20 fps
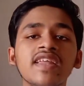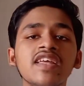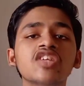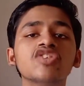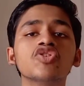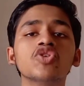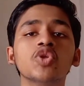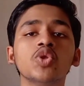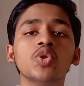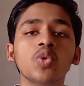
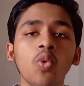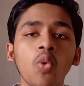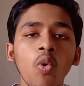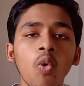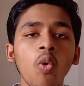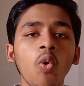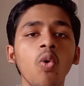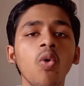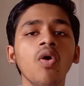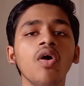there is
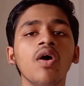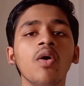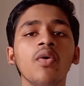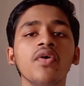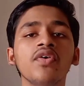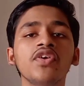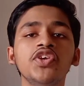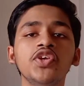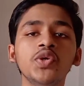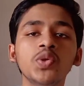no
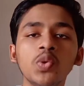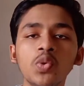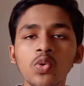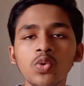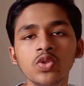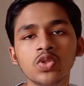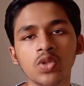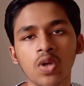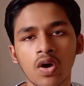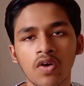
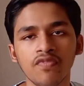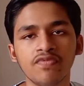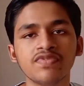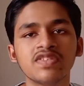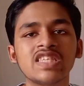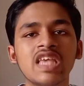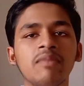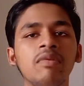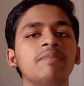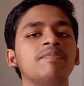use
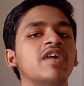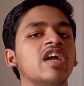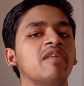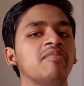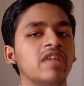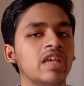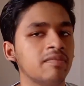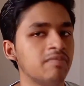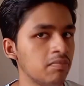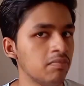of
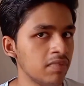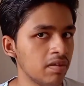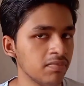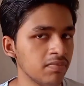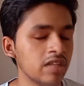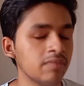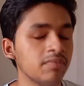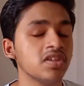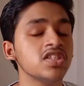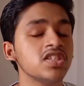
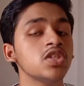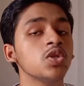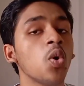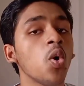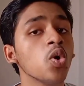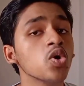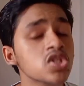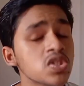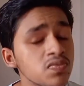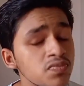semi-permeable membrane,
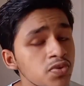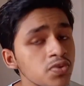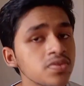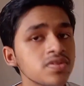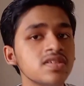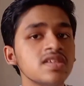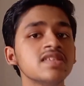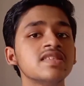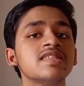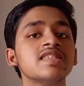but in
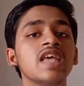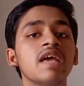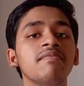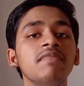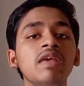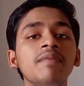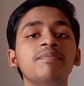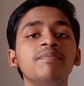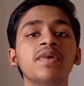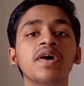osmosis
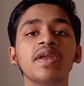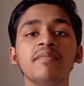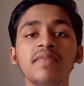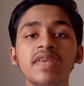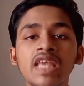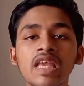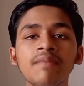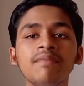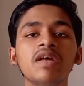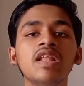
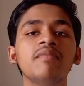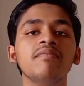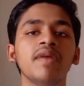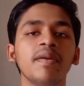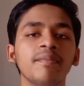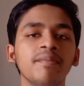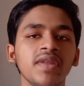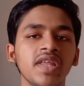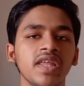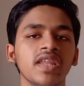
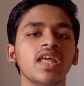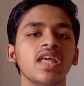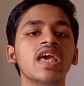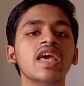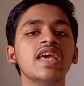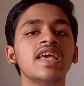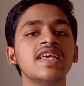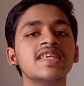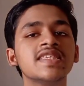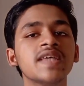semi-permeable
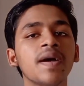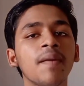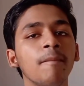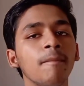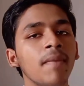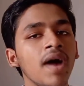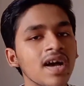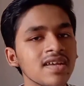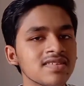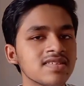membrane
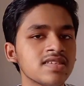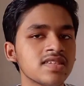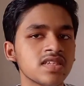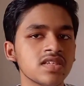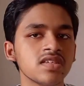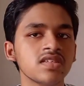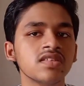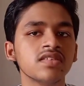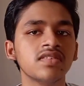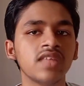is a
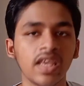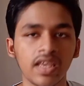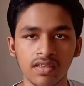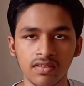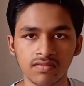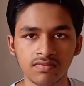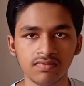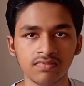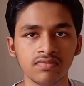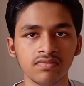must
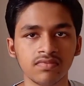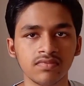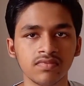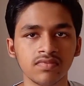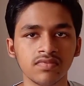thing.